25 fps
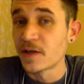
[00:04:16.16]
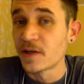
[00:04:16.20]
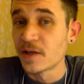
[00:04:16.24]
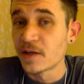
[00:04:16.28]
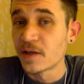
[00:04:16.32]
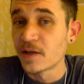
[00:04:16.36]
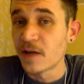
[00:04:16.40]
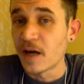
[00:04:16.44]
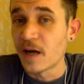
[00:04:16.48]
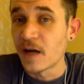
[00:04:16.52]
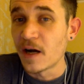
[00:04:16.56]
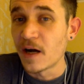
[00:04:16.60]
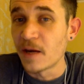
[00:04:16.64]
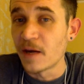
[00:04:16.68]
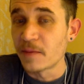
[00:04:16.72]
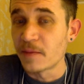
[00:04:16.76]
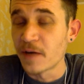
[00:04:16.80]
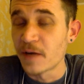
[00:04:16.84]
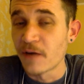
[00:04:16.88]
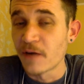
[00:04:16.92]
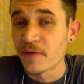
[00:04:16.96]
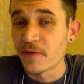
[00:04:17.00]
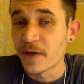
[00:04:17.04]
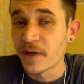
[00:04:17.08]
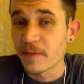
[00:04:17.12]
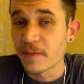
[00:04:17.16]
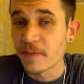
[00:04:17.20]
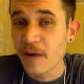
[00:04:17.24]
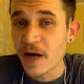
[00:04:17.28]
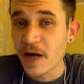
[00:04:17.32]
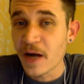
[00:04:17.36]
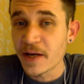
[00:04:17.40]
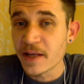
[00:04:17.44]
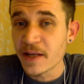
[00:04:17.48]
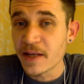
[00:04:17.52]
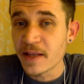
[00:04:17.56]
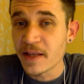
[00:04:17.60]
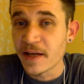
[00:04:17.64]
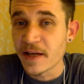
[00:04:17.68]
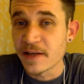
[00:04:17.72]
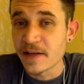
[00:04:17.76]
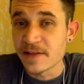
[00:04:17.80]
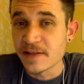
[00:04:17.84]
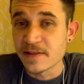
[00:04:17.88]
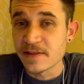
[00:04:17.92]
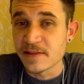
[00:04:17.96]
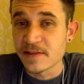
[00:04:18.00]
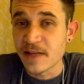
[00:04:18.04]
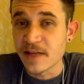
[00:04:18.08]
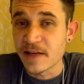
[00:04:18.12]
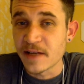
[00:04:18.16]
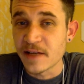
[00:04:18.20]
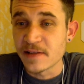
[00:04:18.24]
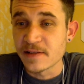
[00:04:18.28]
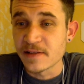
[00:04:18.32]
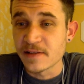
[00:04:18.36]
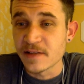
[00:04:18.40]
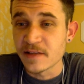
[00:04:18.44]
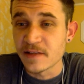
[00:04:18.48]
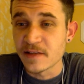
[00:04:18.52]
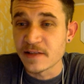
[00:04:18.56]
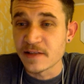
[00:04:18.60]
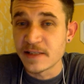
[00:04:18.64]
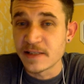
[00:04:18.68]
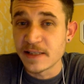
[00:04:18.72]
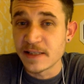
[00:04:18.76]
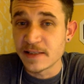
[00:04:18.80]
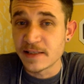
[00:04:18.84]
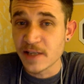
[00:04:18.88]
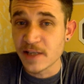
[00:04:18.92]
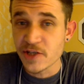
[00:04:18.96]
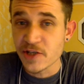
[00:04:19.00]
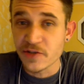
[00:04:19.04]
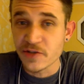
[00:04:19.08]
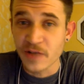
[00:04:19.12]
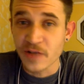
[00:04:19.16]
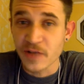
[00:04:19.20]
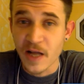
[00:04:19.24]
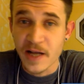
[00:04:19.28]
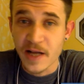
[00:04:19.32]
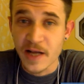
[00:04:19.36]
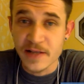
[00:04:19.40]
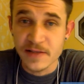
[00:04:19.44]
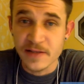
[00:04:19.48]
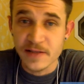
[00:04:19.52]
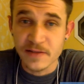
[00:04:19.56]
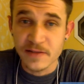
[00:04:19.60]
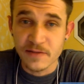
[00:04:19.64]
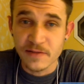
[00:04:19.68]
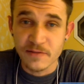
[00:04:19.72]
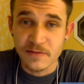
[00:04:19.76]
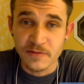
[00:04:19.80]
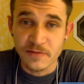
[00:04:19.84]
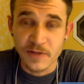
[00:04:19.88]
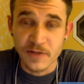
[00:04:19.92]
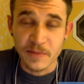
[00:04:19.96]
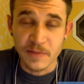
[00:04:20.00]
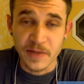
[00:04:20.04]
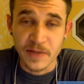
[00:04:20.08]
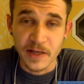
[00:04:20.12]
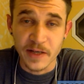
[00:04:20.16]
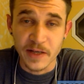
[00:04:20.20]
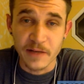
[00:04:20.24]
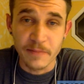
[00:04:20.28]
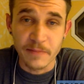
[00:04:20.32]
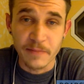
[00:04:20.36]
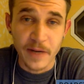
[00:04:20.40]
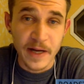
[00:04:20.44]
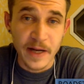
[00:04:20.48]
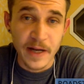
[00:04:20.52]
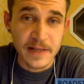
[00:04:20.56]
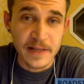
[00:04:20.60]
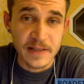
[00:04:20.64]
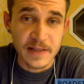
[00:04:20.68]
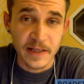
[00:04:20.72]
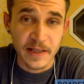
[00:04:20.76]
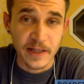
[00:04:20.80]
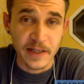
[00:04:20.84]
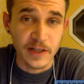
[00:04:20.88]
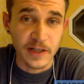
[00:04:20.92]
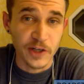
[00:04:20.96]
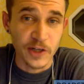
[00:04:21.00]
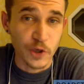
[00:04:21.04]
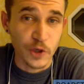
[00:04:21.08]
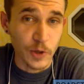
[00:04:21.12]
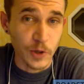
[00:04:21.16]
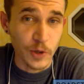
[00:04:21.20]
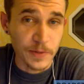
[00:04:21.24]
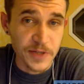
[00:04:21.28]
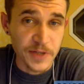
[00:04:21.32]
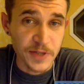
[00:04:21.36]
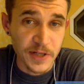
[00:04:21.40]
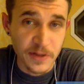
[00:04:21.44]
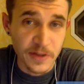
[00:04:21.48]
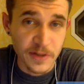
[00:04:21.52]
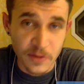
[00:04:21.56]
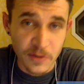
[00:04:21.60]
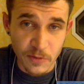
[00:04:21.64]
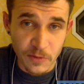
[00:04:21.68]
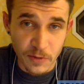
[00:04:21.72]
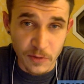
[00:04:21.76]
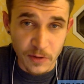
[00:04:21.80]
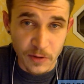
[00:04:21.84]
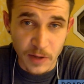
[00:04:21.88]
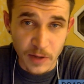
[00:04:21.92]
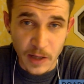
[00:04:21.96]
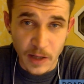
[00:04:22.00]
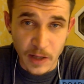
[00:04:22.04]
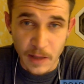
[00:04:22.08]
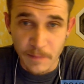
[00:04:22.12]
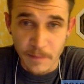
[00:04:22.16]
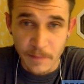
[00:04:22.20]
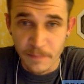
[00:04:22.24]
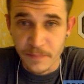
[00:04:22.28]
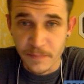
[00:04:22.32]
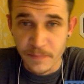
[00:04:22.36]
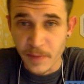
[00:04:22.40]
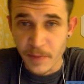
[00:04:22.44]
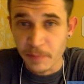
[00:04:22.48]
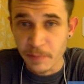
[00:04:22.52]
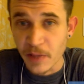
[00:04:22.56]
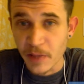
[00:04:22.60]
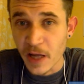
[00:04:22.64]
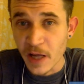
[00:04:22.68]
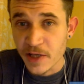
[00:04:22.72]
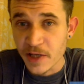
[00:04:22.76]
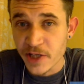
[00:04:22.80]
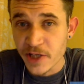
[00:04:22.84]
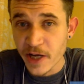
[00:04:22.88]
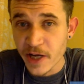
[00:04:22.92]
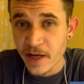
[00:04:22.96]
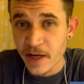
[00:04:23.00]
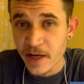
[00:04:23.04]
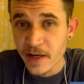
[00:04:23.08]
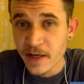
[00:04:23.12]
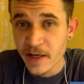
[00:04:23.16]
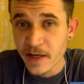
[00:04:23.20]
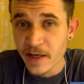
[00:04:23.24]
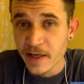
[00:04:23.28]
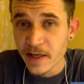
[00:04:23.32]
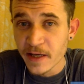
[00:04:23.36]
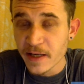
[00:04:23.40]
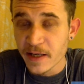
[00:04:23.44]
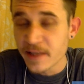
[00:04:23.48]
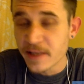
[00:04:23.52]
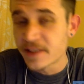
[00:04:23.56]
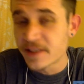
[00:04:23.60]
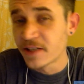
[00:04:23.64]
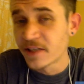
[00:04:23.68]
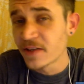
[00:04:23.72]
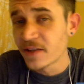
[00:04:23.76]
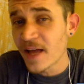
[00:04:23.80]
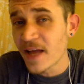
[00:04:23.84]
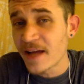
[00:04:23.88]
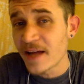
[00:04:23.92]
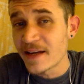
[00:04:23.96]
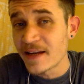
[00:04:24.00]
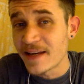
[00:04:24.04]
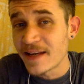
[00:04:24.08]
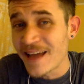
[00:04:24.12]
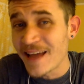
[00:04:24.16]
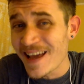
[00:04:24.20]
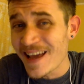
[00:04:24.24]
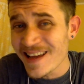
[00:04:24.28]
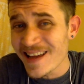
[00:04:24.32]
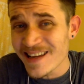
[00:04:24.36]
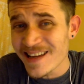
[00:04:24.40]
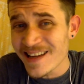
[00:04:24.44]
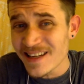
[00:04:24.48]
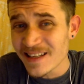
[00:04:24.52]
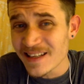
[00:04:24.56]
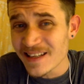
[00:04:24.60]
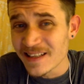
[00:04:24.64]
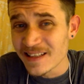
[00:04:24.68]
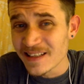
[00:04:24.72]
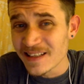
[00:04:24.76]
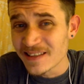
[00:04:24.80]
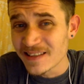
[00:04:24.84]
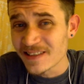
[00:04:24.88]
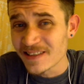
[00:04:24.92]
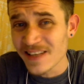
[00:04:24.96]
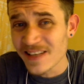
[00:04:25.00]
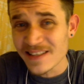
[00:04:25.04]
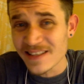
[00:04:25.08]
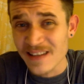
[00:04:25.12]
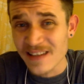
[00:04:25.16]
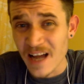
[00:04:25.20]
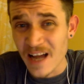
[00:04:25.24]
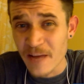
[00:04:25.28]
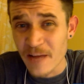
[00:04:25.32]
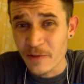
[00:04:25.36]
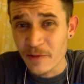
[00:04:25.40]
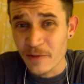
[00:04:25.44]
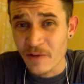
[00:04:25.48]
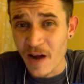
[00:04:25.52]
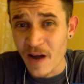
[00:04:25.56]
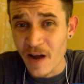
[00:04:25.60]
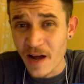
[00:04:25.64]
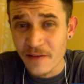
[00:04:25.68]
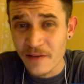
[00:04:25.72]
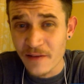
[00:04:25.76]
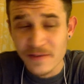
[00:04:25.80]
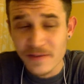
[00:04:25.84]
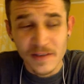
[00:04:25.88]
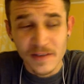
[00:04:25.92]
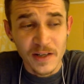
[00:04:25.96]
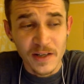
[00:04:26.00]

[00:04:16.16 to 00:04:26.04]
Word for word: Um, governing body that is that is done decentralized through something unbiased like encryption or um, a blockchain, until that day, until that time arrives,